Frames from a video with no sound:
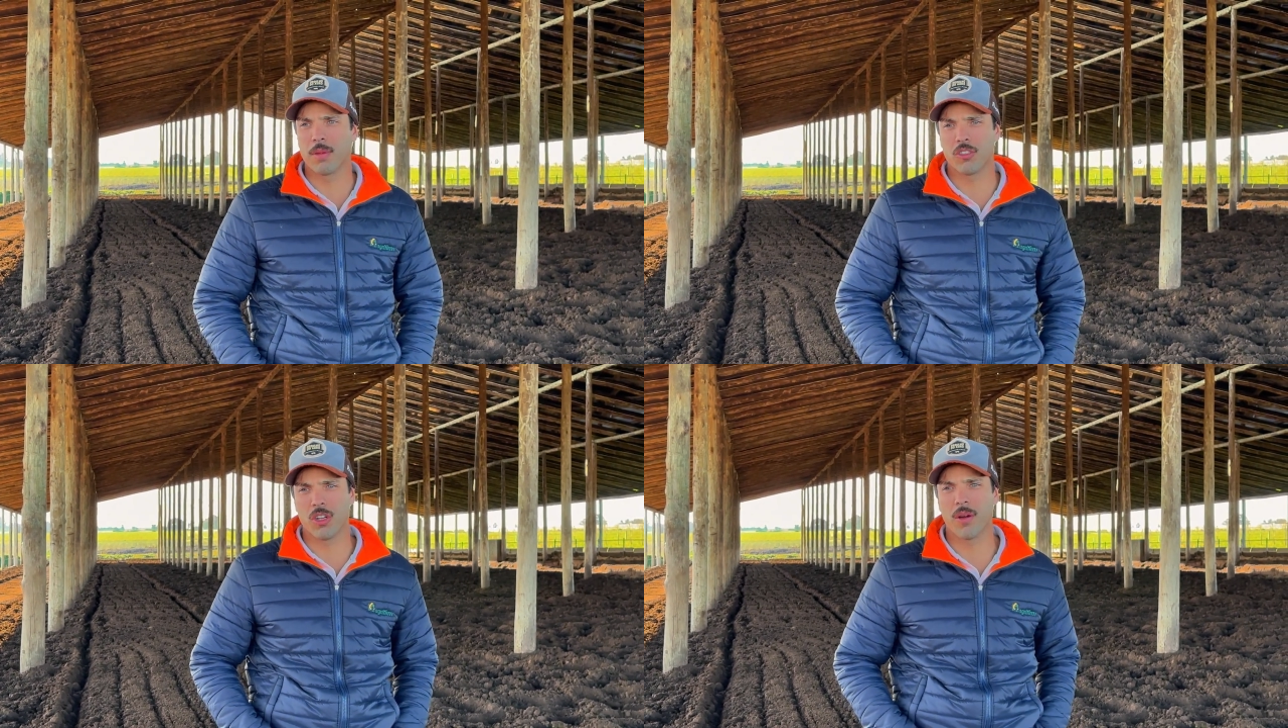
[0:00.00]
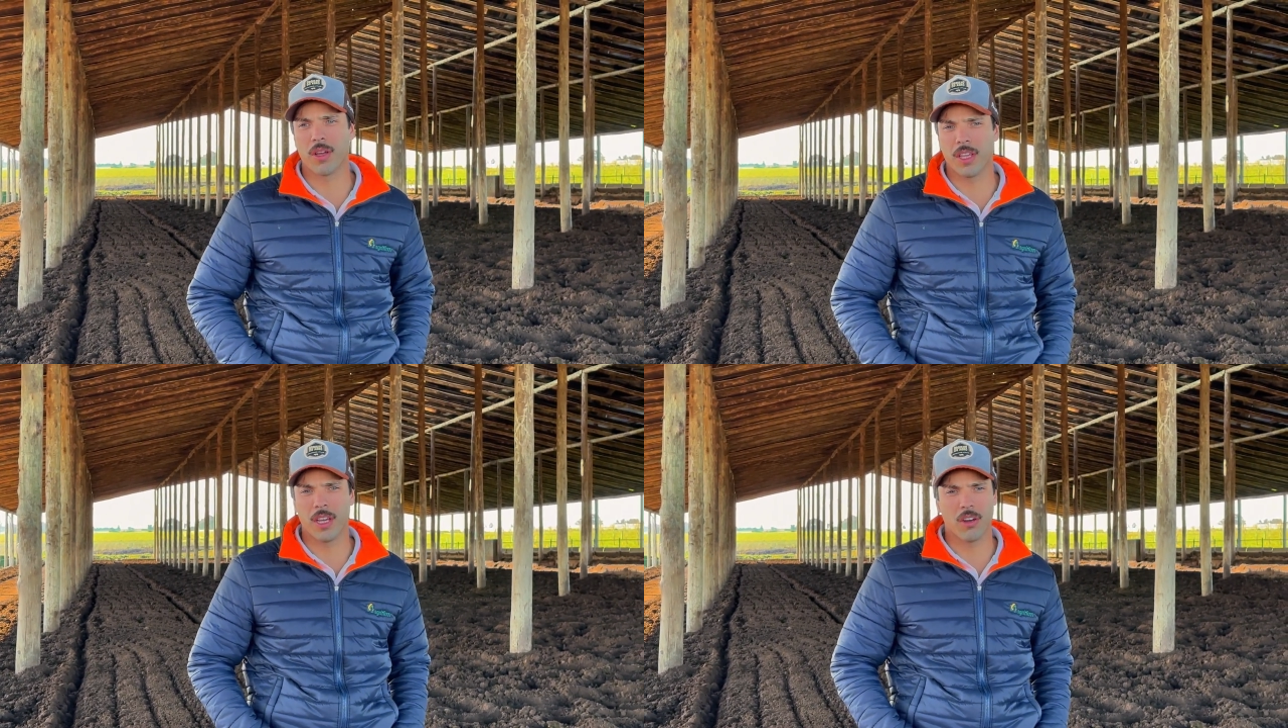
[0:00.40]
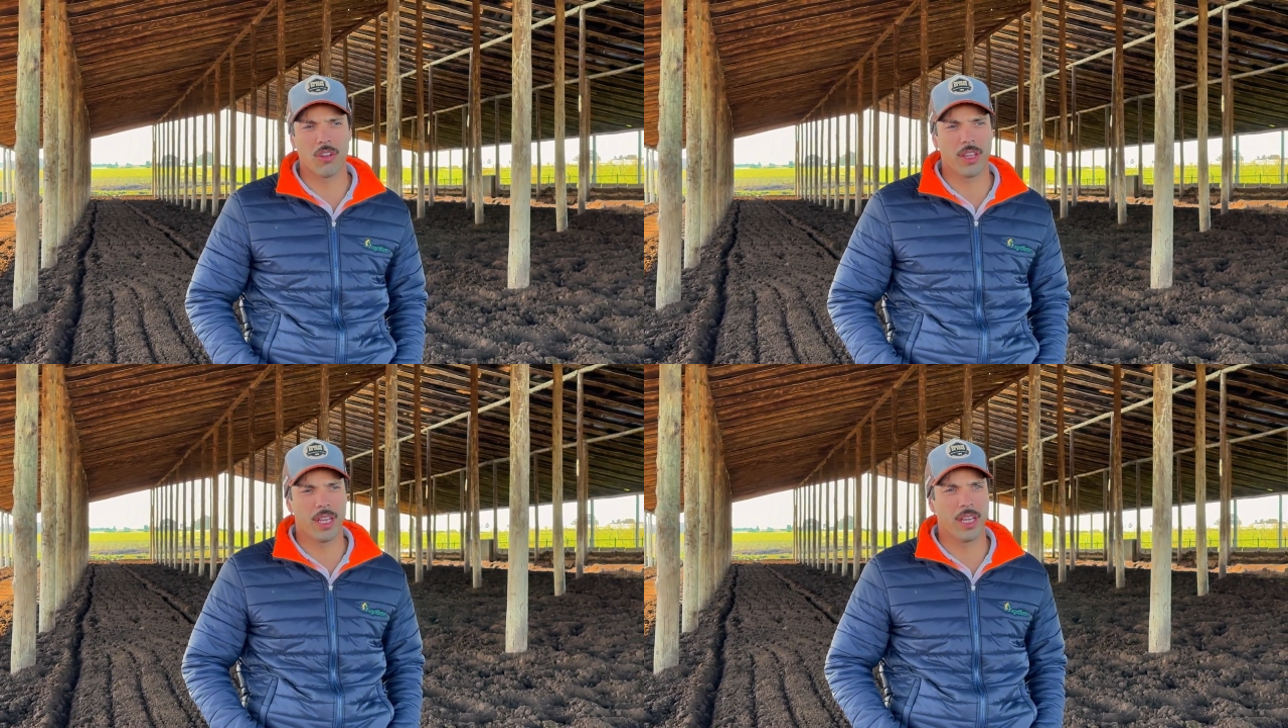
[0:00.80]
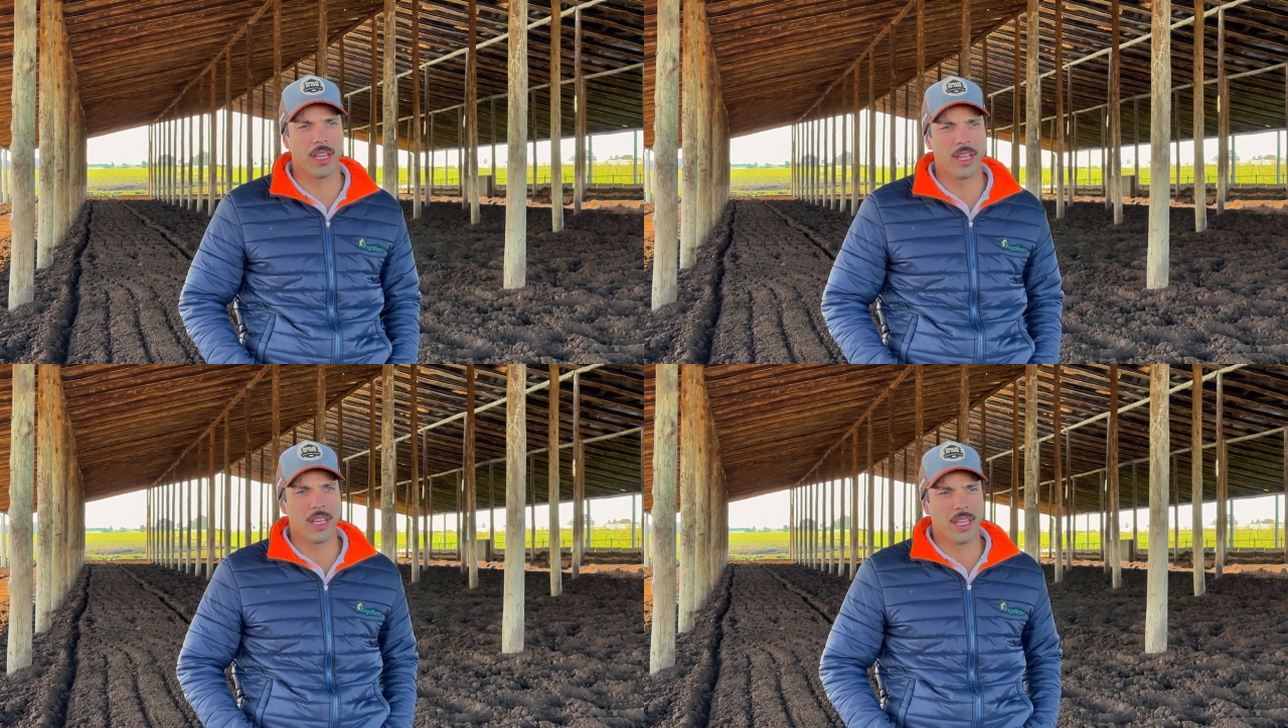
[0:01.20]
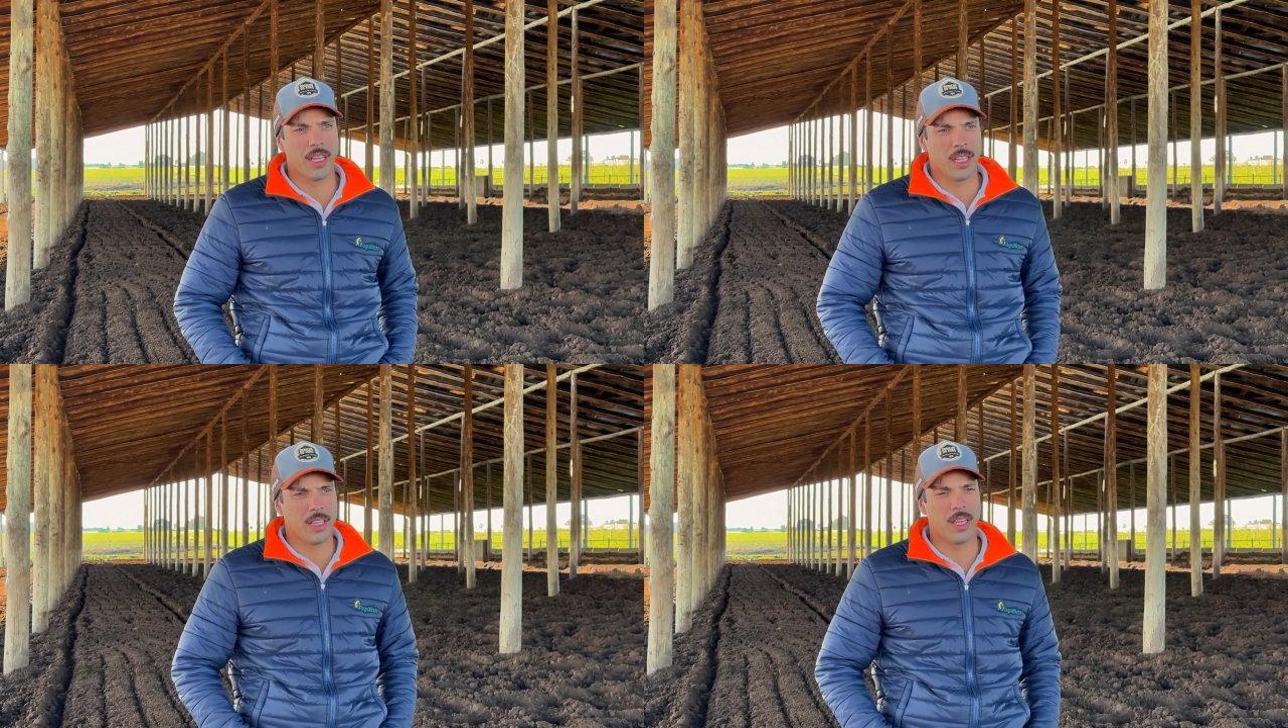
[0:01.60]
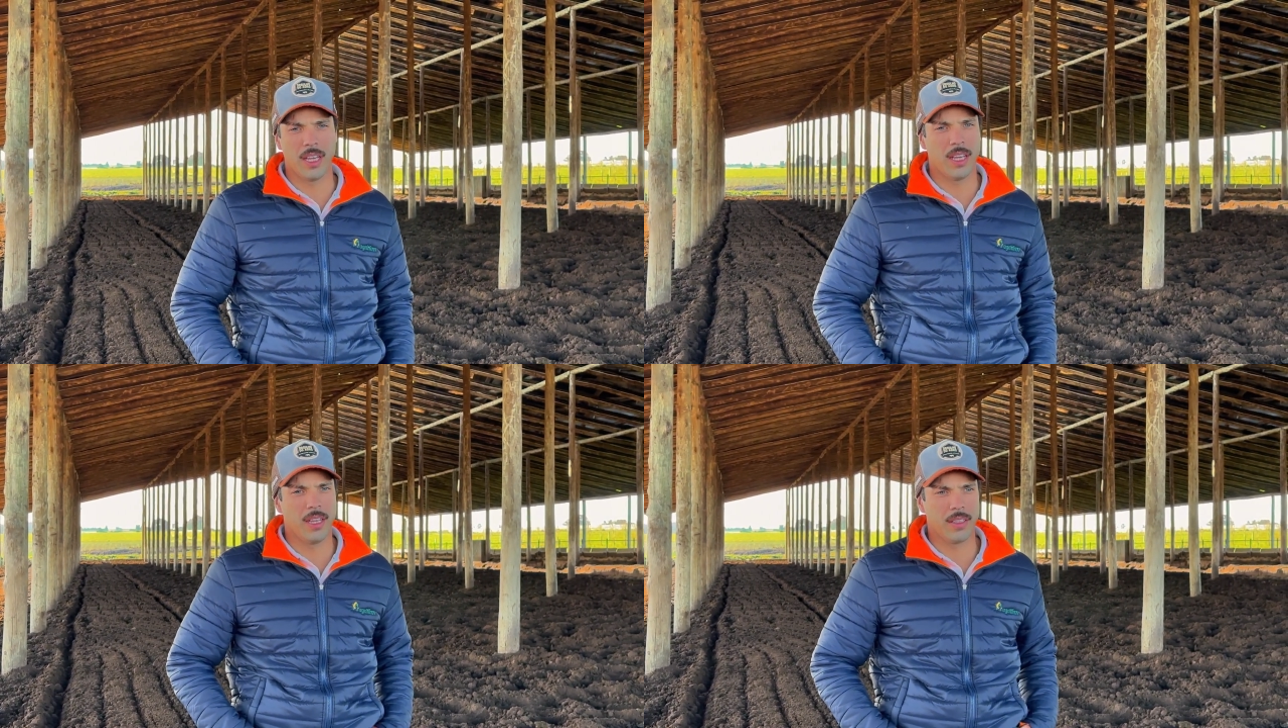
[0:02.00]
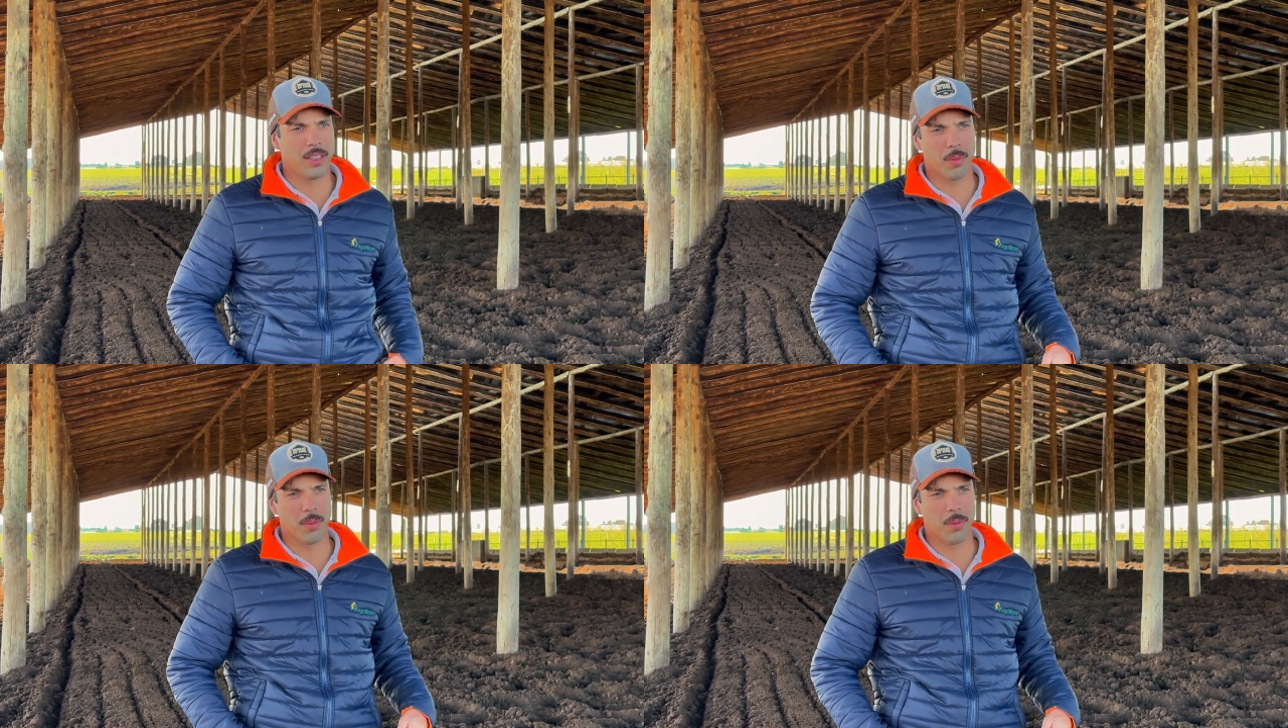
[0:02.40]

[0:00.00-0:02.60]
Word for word: thanks to the daily management practices